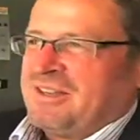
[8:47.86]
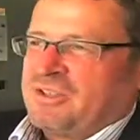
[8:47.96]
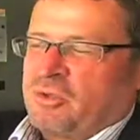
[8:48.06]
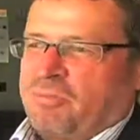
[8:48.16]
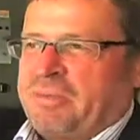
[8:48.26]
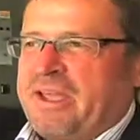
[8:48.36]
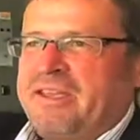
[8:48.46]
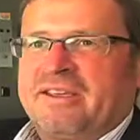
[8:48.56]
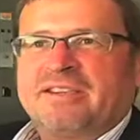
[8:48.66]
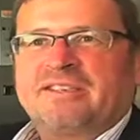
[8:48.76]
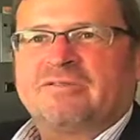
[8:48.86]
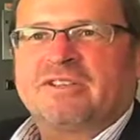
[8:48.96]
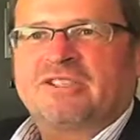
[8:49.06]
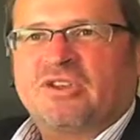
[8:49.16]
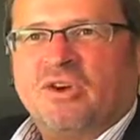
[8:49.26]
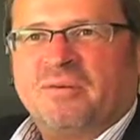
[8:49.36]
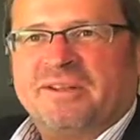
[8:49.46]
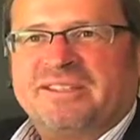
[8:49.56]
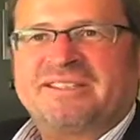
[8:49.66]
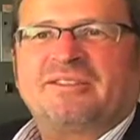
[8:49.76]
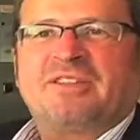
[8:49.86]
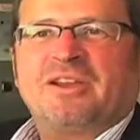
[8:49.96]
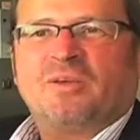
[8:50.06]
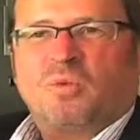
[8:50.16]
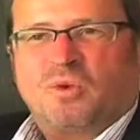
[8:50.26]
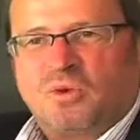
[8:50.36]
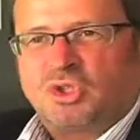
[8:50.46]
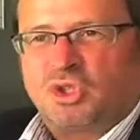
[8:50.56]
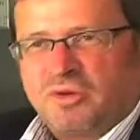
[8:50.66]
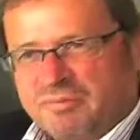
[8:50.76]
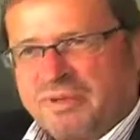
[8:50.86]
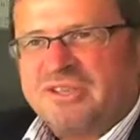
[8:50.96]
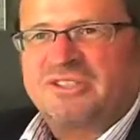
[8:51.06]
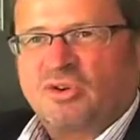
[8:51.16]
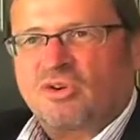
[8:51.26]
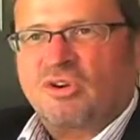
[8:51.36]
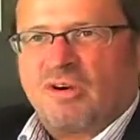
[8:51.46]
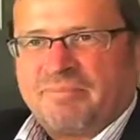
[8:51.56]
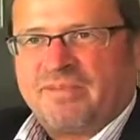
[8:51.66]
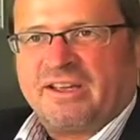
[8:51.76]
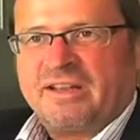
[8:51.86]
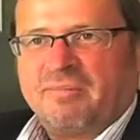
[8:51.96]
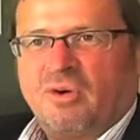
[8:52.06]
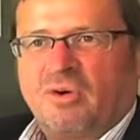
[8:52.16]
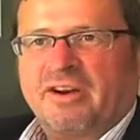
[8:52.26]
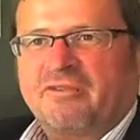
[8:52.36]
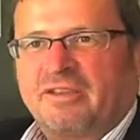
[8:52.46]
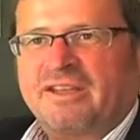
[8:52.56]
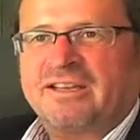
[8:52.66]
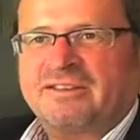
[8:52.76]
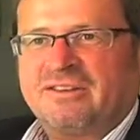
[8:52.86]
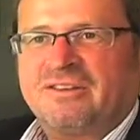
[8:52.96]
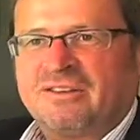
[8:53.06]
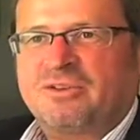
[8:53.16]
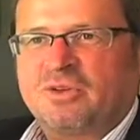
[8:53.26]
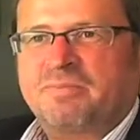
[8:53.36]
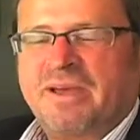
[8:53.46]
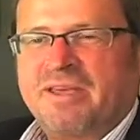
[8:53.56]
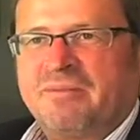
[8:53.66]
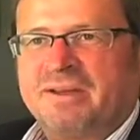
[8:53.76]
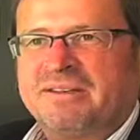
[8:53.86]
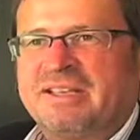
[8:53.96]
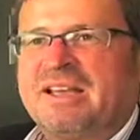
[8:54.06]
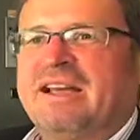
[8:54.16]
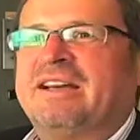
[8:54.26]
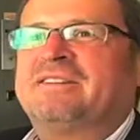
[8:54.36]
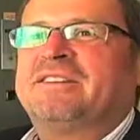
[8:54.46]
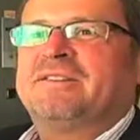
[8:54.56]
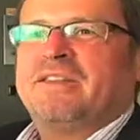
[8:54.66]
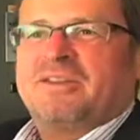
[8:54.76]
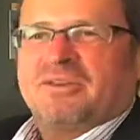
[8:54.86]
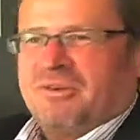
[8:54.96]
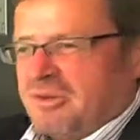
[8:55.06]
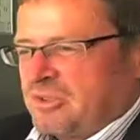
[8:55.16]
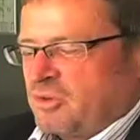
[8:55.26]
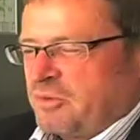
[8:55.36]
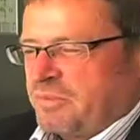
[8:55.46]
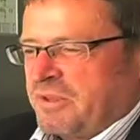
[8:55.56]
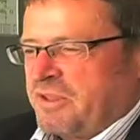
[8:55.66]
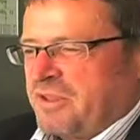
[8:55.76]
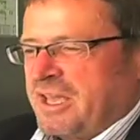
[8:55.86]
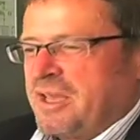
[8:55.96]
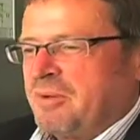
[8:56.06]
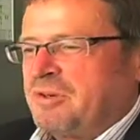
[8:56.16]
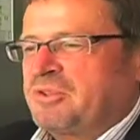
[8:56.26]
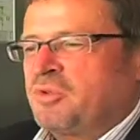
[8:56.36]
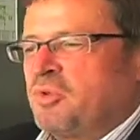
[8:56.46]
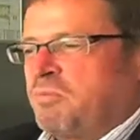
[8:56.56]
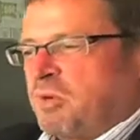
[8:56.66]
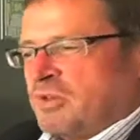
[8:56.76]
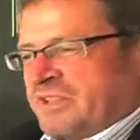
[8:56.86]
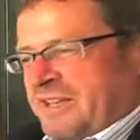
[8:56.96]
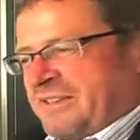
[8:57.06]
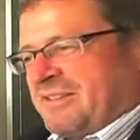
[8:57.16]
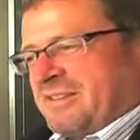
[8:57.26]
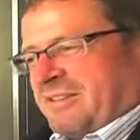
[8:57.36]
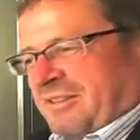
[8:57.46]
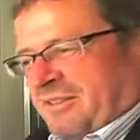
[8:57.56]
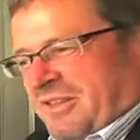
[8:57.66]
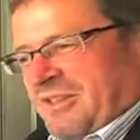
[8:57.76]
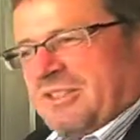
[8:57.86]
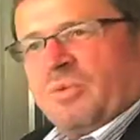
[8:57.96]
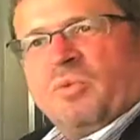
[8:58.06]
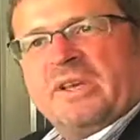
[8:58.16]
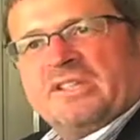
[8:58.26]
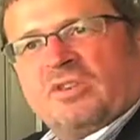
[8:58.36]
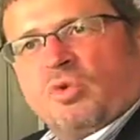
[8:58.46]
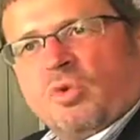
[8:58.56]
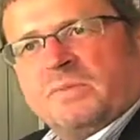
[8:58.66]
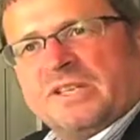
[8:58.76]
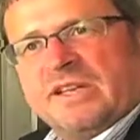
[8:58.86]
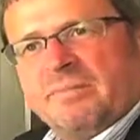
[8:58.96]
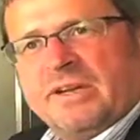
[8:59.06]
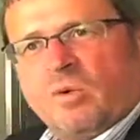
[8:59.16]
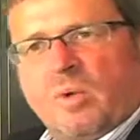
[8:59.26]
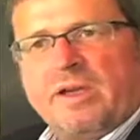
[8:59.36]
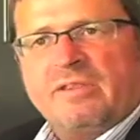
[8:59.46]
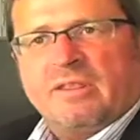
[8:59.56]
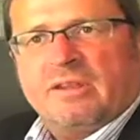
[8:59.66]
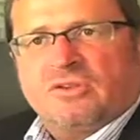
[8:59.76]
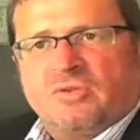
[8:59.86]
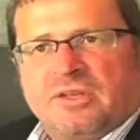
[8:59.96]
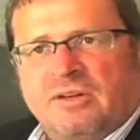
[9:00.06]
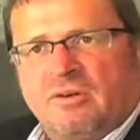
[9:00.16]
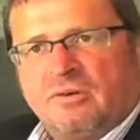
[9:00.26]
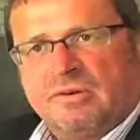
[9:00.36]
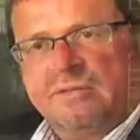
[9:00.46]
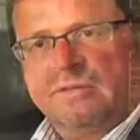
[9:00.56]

to pay his civil servants. They shouldn't be so corrupt anymore if they get a good payment. And they also could be able to protect these weak groups in a better way than they are doing now.